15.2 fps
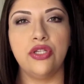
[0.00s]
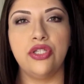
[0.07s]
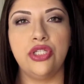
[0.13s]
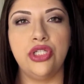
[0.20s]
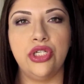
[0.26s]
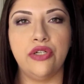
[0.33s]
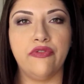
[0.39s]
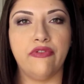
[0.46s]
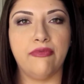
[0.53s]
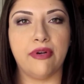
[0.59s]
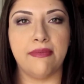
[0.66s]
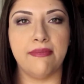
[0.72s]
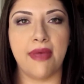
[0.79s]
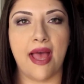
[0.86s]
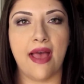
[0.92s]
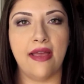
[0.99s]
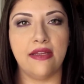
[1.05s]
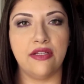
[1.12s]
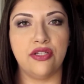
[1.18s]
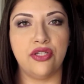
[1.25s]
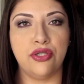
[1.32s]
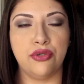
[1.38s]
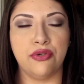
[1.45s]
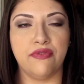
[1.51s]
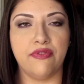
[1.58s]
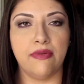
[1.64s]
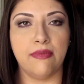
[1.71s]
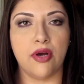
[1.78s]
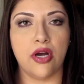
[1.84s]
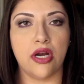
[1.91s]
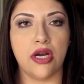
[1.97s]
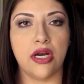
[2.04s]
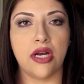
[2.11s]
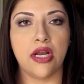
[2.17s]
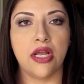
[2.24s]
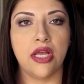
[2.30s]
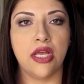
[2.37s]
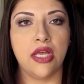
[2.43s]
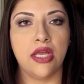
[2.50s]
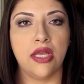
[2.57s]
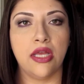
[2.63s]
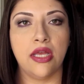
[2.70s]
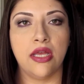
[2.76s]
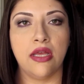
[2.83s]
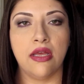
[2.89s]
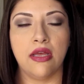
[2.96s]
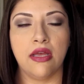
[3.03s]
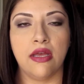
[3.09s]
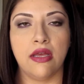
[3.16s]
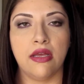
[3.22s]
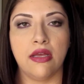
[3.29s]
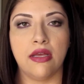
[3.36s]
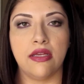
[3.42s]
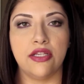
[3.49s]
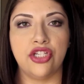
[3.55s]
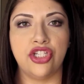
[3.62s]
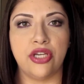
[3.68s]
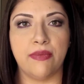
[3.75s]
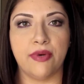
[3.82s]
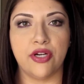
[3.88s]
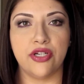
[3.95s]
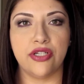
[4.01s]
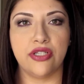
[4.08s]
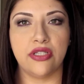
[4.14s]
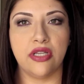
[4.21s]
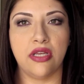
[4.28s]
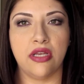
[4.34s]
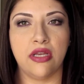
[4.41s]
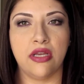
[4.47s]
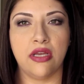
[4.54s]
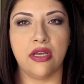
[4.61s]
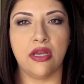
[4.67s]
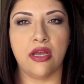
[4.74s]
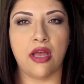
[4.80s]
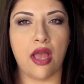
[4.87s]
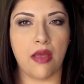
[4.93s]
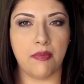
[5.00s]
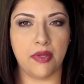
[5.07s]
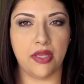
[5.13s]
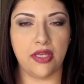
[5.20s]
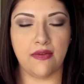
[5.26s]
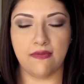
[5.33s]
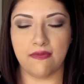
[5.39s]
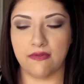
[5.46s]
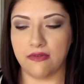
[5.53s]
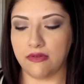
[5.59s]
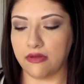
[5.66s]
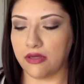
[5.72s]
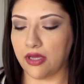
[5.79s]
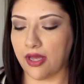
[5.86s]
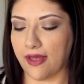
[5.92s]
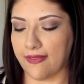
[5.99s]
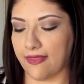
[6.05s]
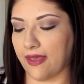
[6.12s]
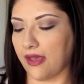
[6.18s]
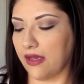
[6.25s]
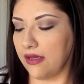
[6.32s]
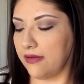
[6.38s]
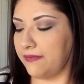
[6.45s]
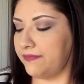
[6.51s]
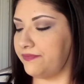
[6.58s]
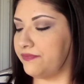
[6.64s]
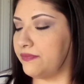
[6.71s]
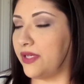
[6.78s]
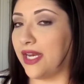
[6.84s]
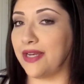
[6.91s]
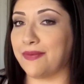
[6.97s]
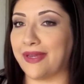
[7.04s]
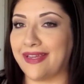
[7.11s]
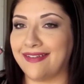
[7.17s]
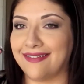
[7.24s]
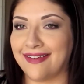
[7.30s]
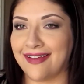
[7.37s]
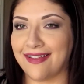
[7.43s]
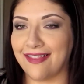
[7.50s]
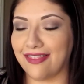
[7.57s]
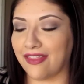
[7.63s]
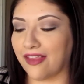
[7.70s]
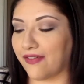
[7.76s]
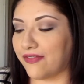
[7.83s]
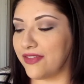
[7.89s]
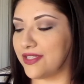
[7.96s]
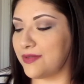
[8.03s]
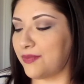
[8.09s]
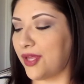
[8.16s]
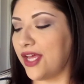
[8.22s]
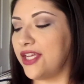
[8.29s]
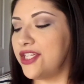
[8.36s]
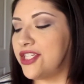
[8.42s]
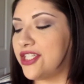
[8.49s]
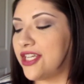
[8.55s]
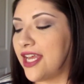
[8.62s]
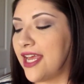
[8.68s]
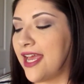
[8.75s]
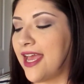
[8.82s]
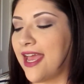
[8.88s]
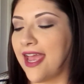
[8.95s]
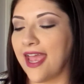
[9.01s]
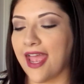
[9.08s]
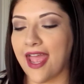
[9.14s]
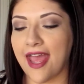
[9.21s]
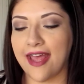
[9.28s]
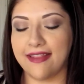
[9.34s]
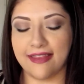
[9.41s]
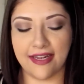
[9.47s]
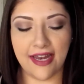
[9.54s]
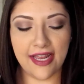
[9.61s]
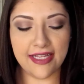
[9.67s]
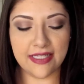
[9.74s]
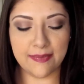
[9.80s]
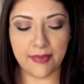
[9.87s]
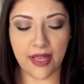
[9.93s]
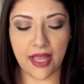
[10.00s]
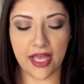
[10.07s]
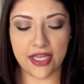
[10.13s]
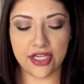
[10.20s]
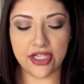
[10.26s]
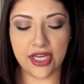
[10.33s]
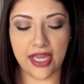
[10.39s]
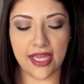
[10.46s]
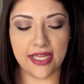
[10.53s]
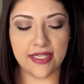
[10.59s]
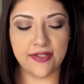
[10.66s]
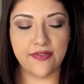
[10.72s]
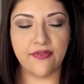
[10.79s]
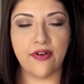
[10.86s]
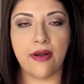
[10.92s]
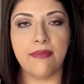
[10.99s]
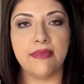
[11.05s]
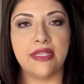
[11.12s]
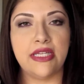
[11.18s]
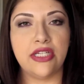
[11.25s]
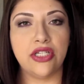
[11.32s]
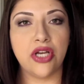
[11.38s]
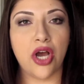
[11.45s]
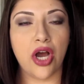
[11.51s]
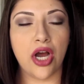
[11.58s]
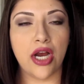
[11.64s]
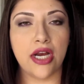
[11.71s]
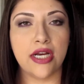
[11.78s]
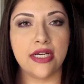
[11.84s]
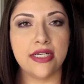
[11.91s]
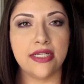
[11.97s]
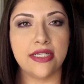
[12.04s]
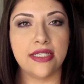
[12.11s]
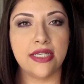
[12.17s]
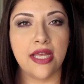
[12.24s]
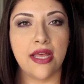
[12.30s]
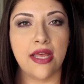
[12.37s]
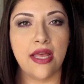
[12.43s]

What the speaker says: 2 of them are matte and 2 of them are shimmers, I believe. I think. But anyway, love this blush. And the next blush is from the Tarte,